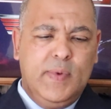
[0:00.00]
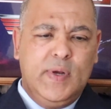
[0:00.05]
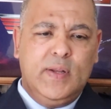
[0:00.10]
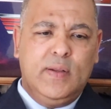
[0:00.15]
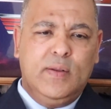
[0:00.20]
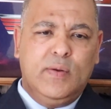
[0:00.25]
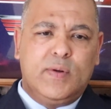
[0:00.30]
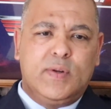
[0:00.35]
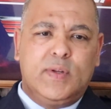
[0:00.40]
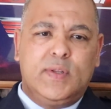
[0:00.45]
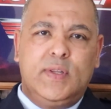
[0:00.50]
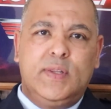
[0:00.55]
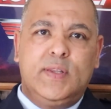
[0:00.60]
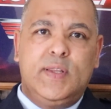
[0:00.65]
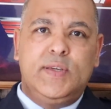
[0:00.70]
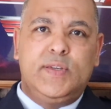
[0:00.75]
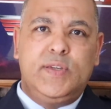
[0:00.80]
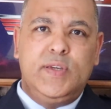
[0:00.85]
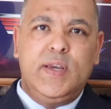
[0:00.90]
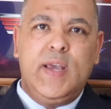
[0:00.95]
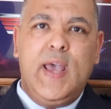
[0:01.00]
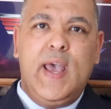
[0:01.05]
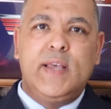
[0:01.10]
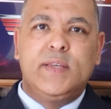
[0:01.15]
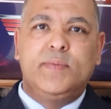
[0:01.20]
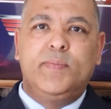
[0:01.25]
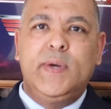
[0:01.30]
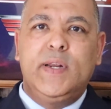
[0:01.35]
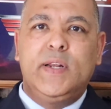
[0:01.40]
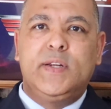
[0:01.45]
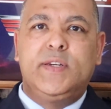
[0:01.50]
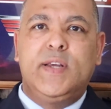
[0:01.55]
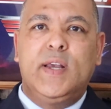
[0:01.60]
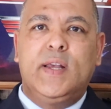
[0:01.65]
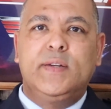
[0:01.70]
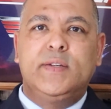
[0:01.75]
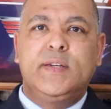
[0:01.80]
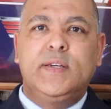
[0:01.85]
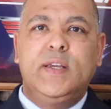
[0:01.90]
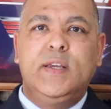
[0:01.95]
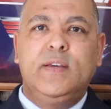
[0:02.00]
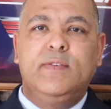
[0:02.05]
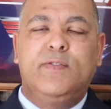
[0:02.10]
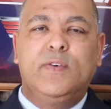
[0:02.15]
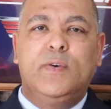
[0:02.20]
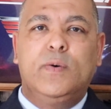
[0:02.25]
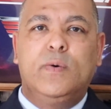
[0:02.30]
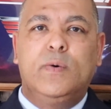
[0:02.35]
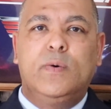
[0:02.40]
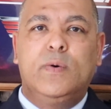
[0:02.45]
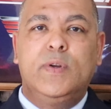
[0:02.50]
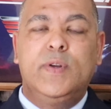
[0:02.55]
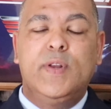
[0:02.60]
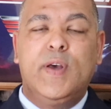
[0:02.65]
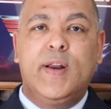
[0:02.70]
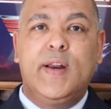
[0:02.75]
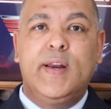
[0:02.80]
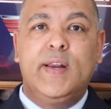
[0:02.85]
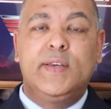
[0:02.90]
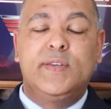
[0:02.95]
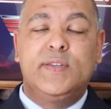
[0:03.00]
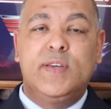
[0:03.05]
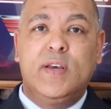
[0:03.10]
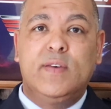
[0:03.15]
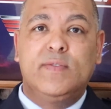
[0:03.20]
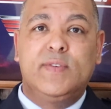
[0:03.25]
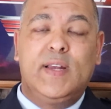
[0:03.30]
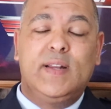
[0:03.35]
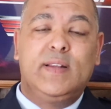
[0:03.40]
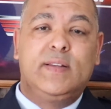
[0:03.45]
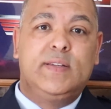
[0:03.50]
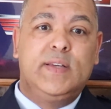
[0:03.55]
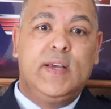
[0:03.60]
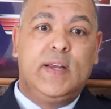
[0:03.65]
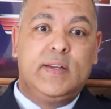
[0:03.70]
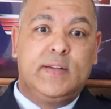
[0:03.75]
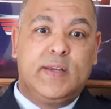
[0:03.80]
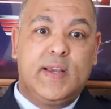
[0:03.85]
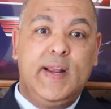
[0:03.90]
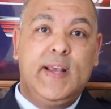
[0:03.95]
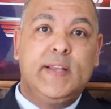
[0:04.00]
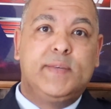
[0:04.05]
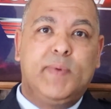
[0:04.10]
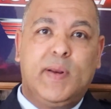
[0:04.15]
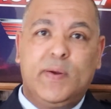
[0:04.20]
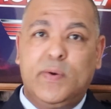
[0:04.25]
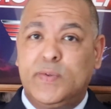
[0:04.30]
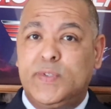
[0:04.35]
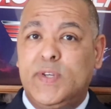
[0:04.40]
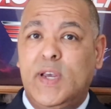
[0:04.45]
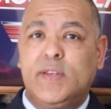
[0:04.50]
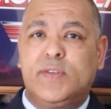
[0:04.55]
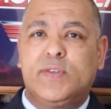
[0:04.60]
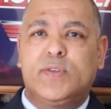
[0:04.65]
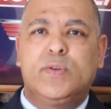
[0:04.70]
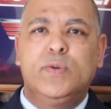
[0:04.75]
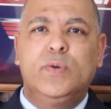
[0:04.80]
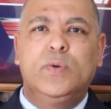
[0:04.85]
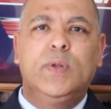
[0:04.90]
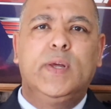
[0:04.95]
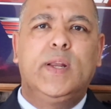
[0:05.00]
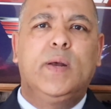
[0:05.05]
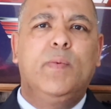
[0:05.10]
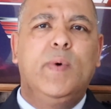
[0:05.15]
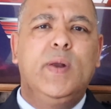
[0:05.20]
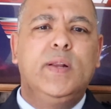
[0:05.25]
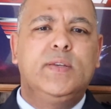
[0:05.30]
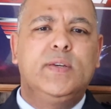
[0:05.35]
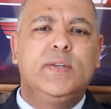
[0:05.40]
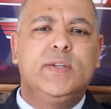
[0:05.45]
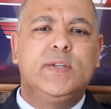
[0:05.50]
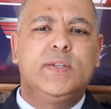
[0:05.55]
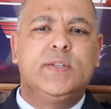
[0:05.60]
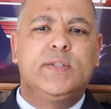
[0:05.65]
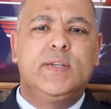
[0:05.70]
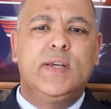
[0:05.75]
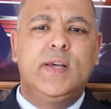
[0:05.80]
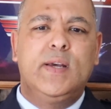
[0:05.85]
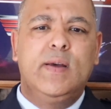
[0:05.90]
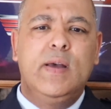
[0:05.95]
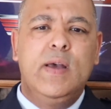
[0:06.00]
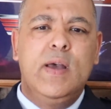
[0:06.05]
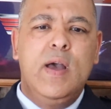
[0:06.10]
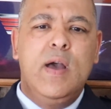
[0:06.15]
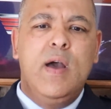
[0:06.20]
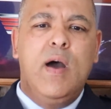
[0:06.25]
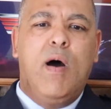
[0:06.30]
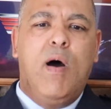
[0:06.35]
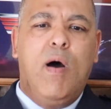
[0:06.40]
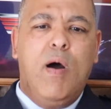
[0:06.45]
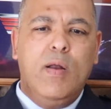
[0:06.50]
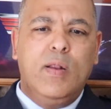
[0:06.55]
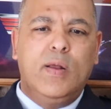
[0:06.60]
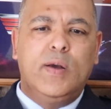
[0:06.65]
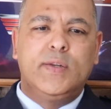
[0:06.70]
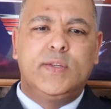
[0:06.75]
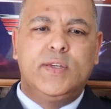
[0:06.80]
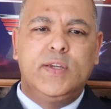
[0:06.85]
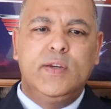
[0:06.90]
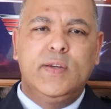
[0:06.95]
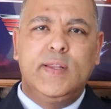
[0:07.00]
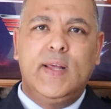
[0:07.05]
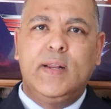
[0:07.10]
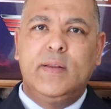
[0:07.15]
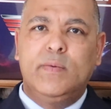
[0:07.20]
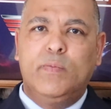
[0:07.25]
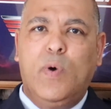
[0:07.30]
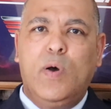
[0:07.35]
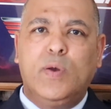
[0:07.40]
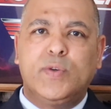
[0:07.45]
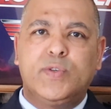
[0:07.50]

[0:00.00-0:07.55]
Look, this year has been a challenging year for not only yourselves at cadets, but also at school, and I want to just highlight to you that while